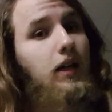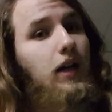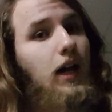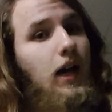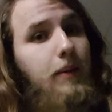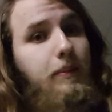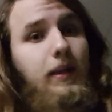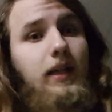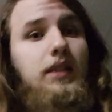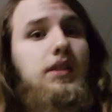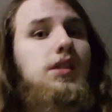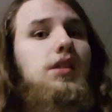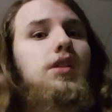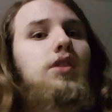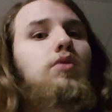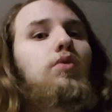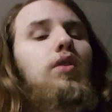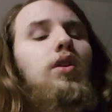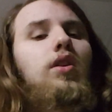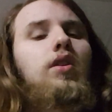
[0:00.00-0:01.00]
I might
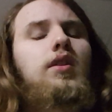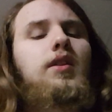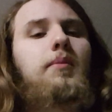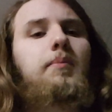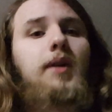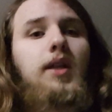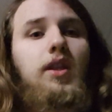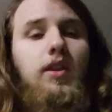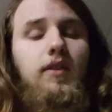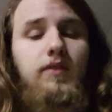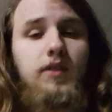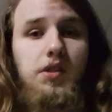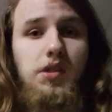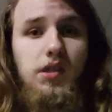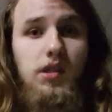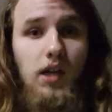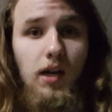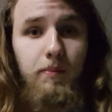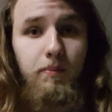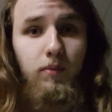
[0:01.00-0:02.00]
see you all in the month of
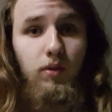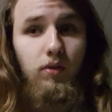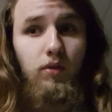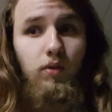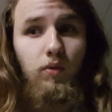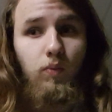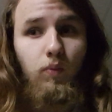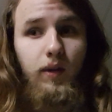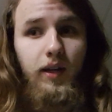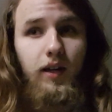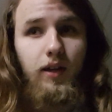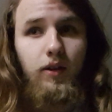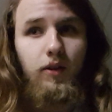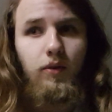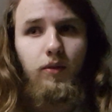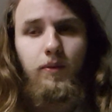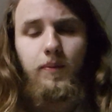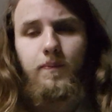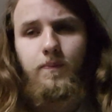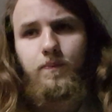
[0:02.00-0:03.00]
December,
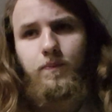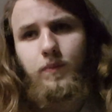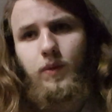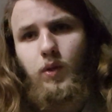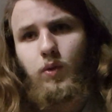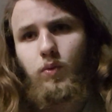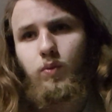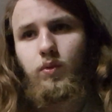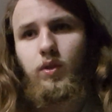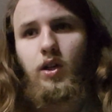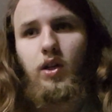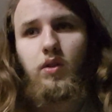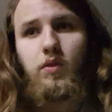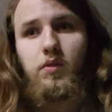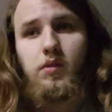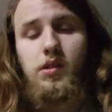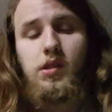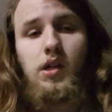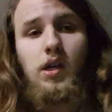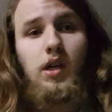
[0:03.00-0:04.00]
where, who
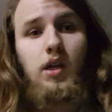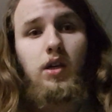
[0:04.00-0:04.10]
knows,